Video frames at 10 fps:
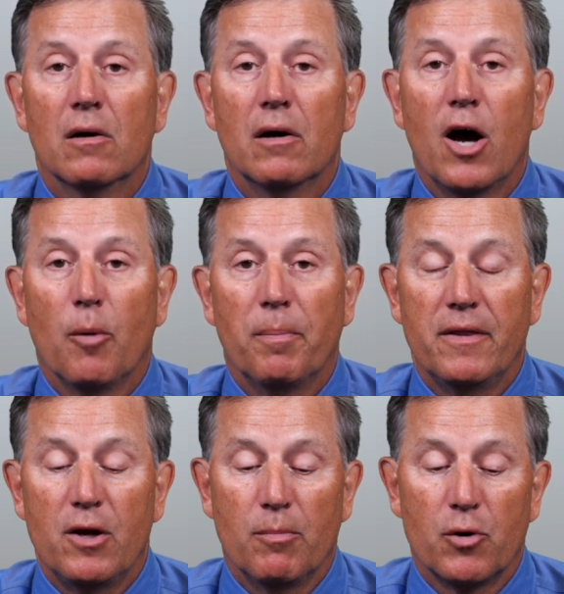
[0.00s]
helping
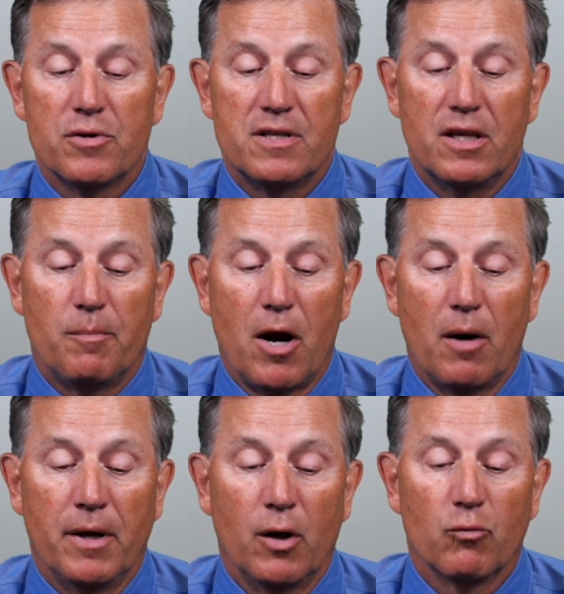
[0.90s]
the emergency
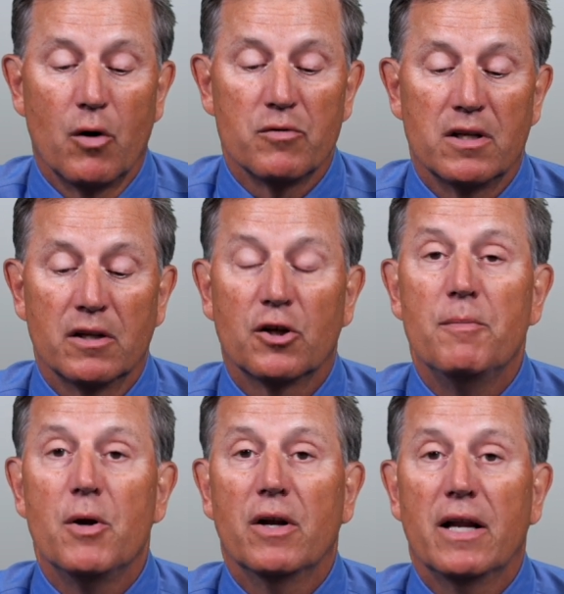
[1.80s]
department at Roseland
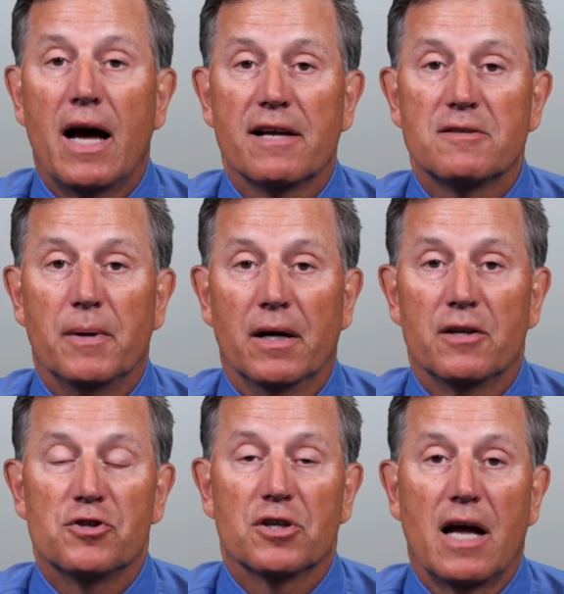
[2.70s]
Community Hospital
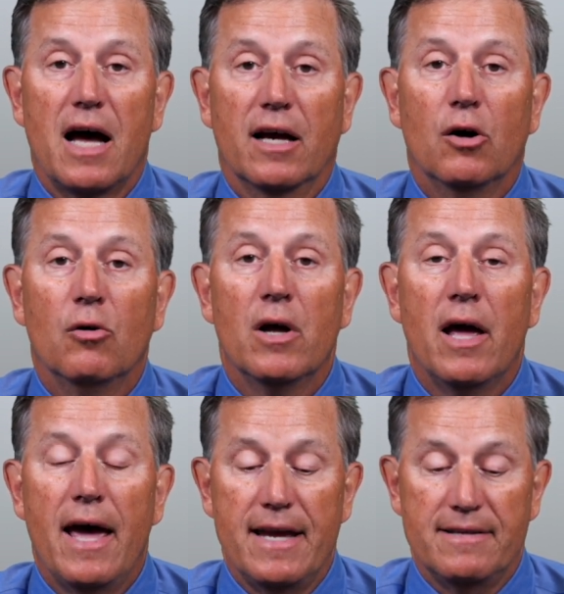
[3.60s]
in Chicago,
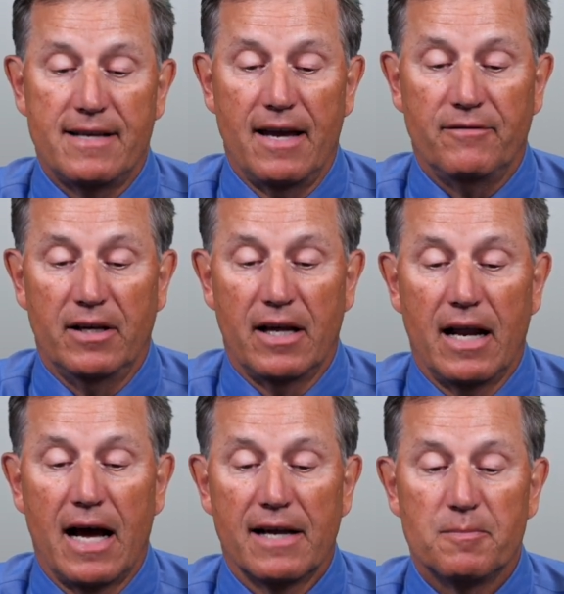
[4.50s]
a safety net
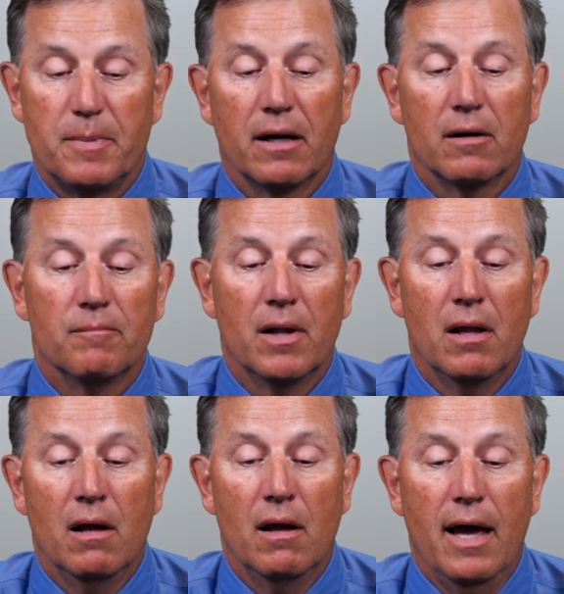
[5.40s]
hospital.
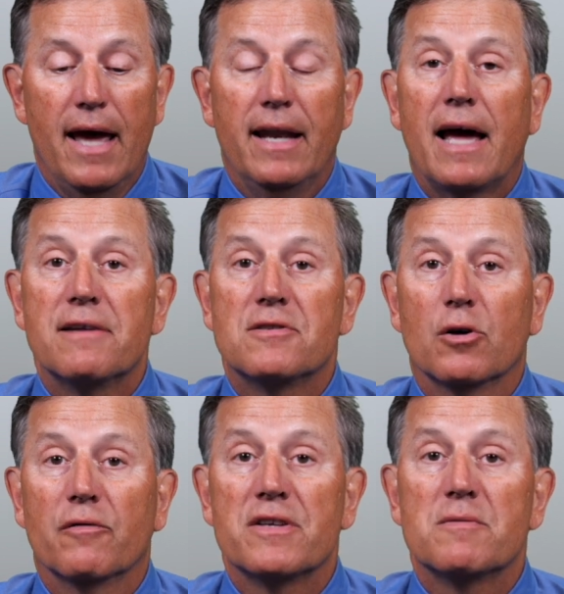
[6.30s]
And I
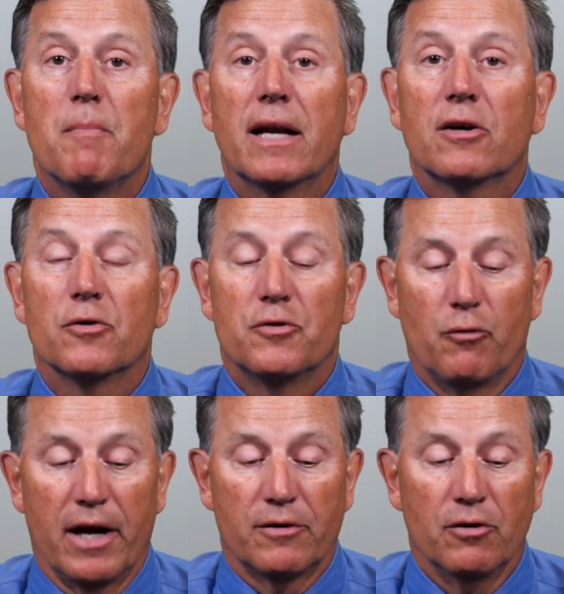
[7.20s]
serve as Medical
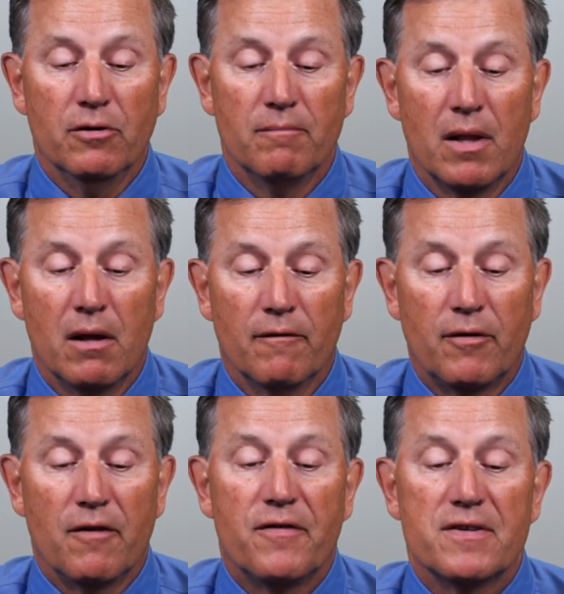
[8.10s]
Director for
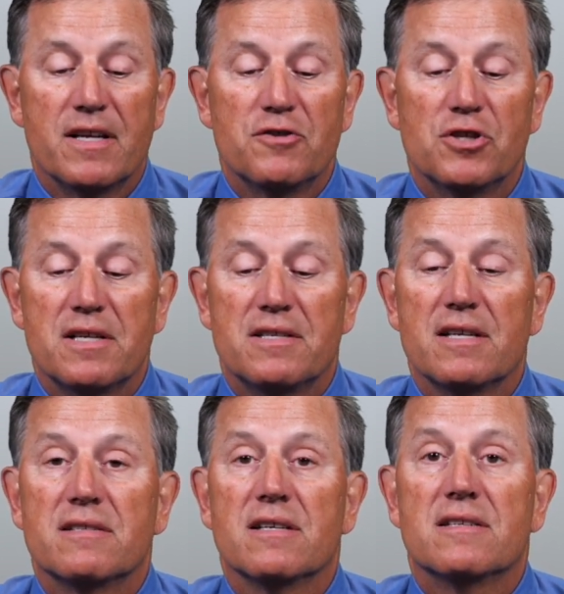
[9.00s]
the Physician
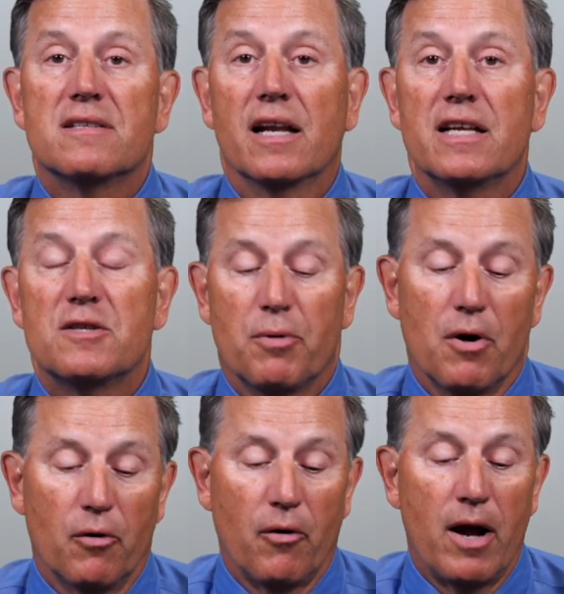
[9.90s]
Assistant Studies
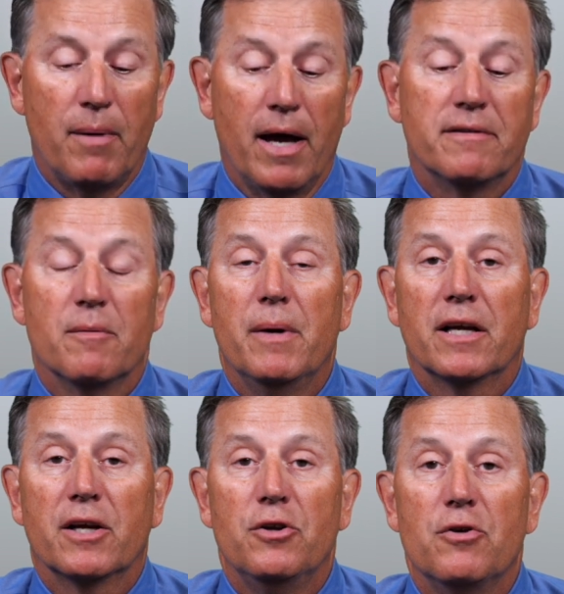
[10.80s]
Program at
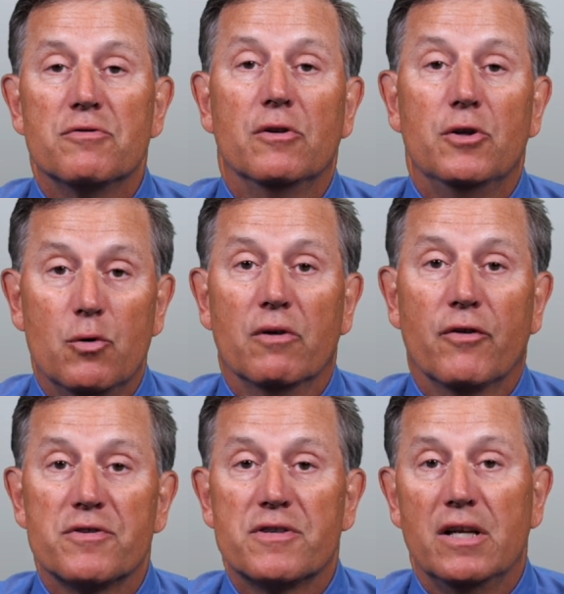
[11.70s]
Dominican
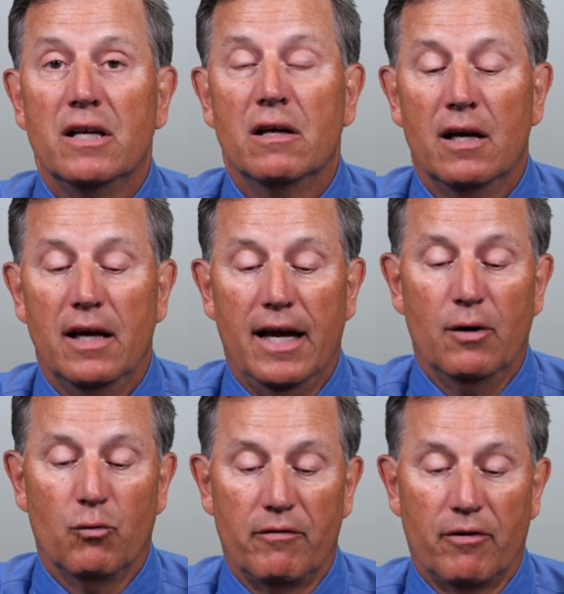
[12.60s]
University
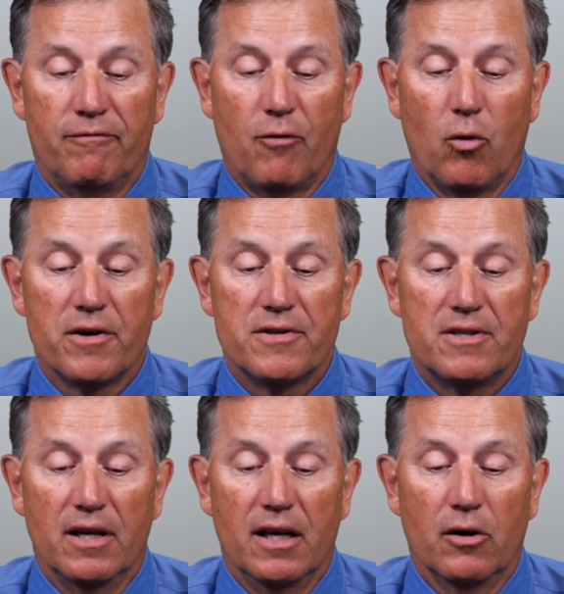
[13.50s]
in River
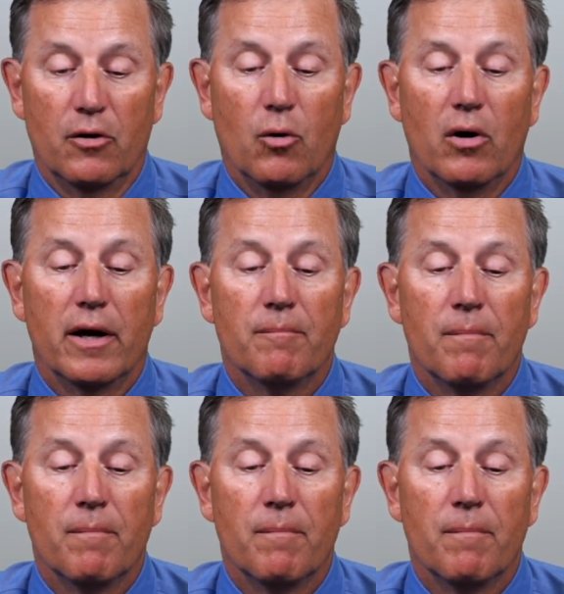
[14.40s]
Forest, Illinois.